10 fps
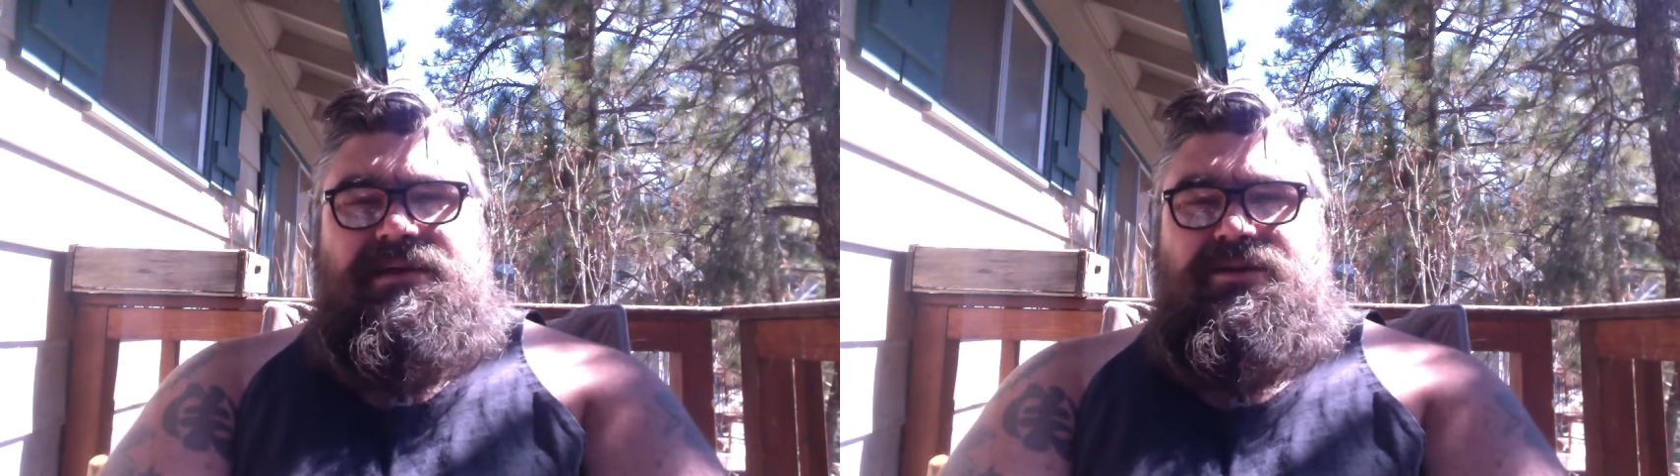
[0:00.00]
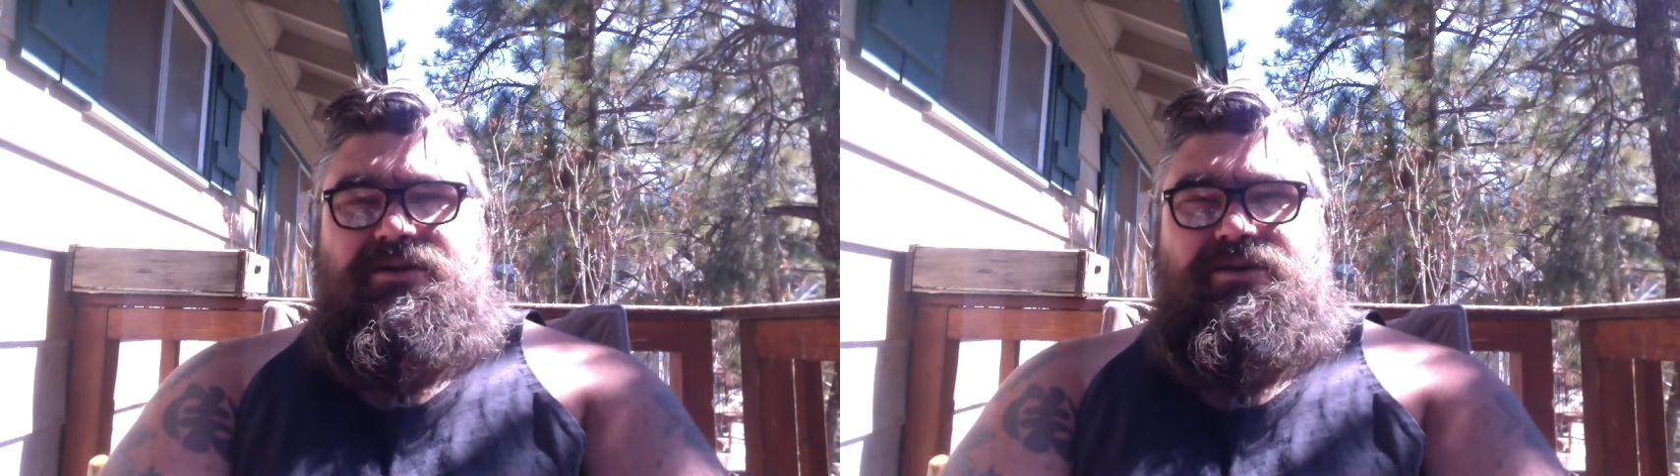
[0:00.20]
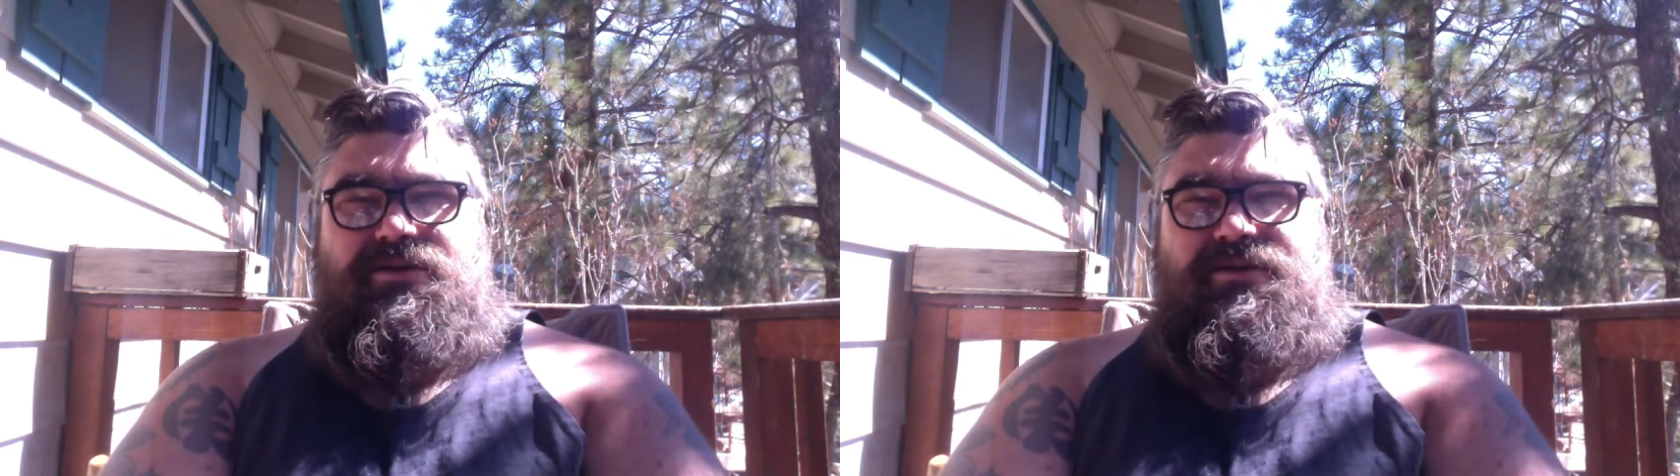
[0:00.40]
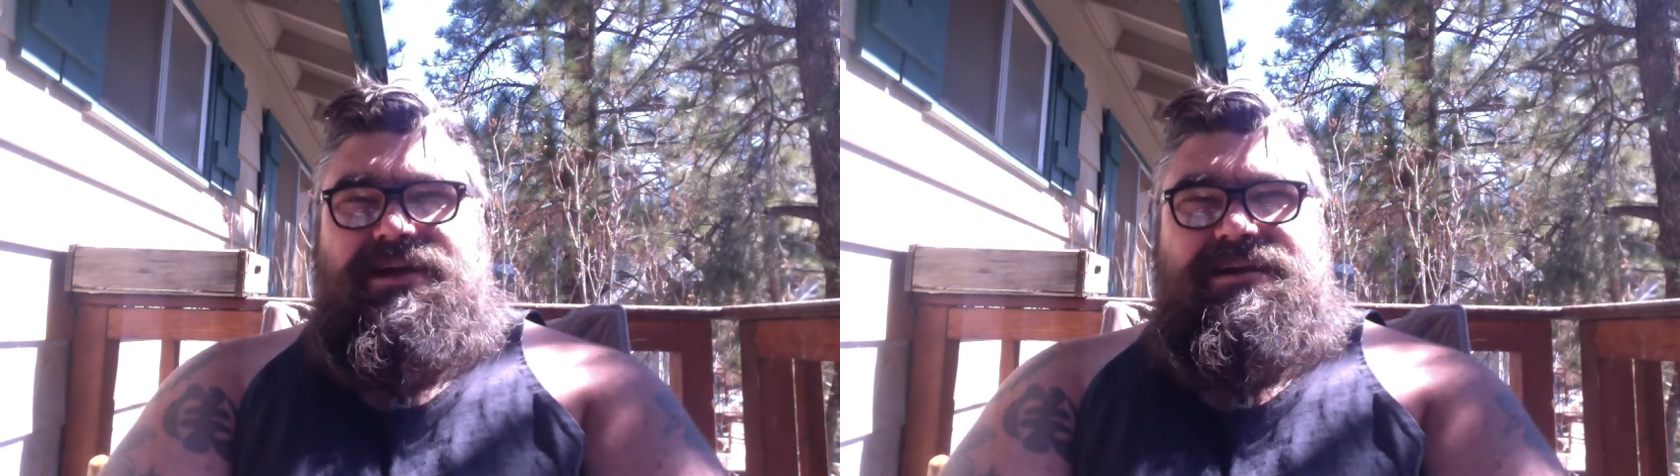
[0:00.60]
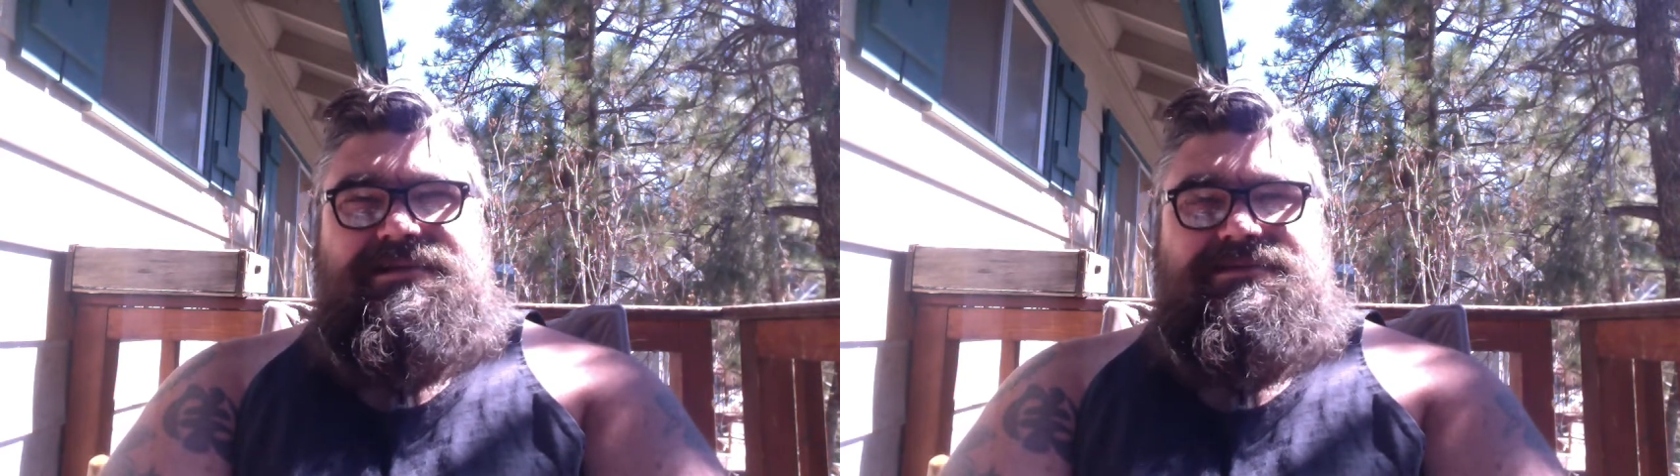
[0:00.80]
in a
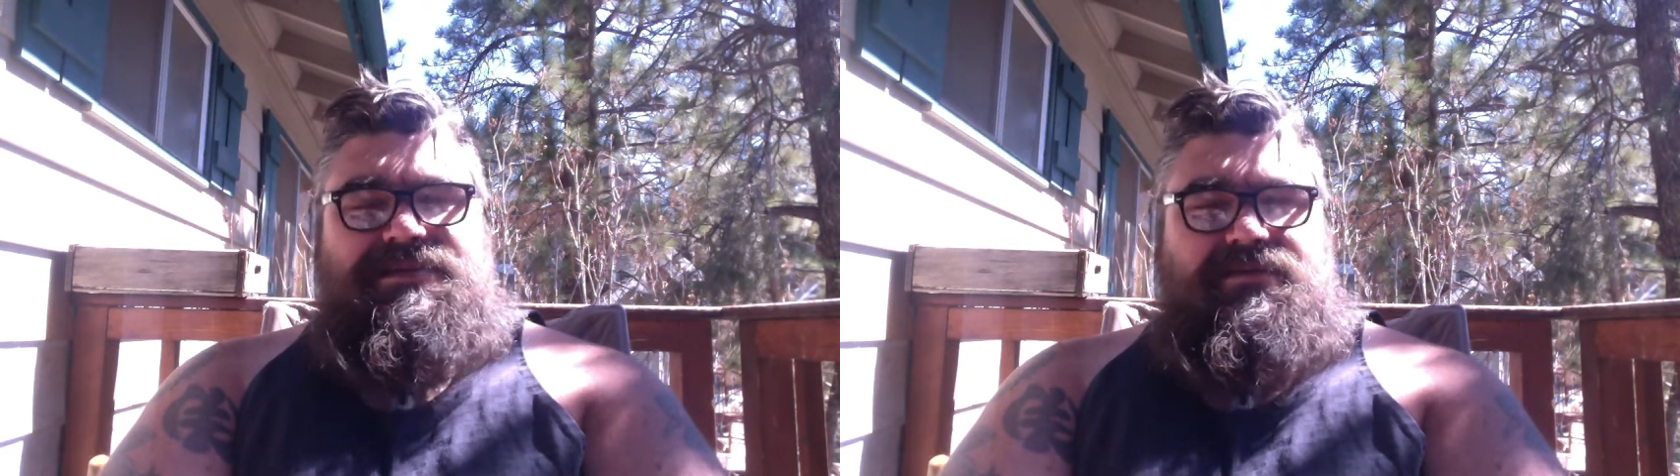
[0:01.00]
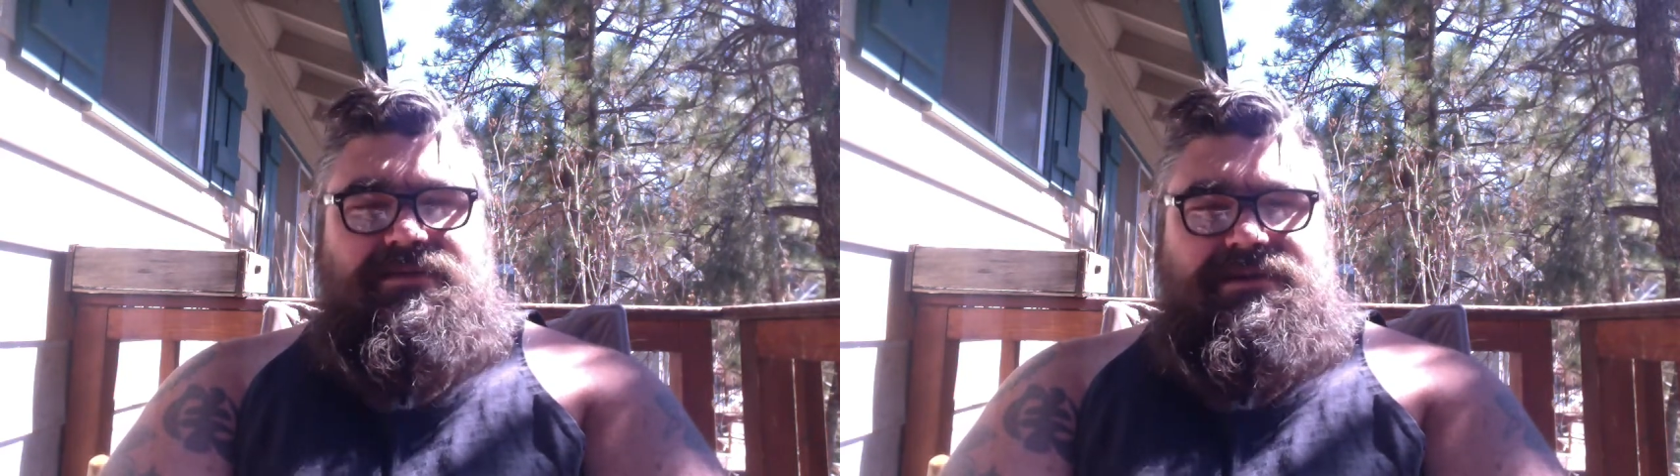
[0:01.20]
hurry to sell